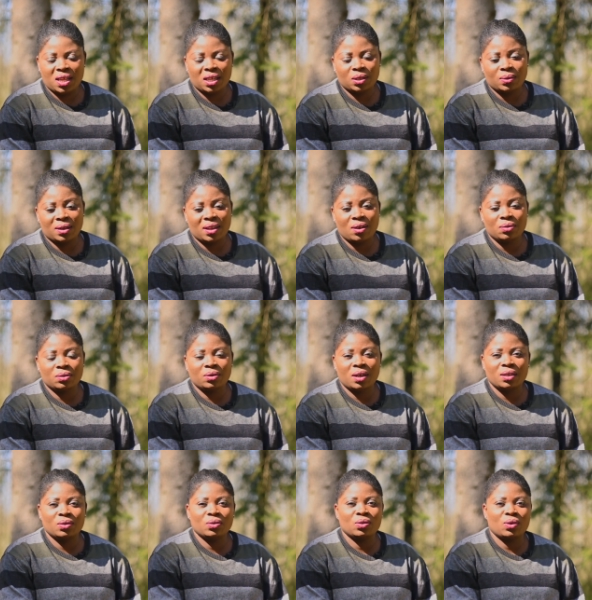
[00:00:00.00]
That's what I'll try
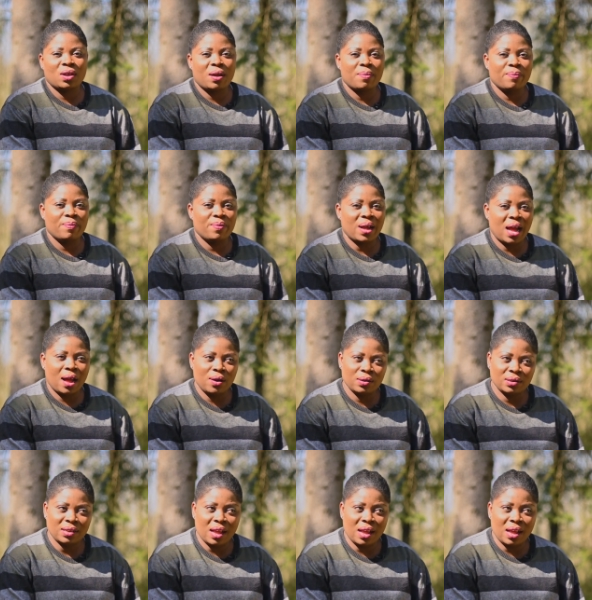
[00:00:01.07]
to talk about.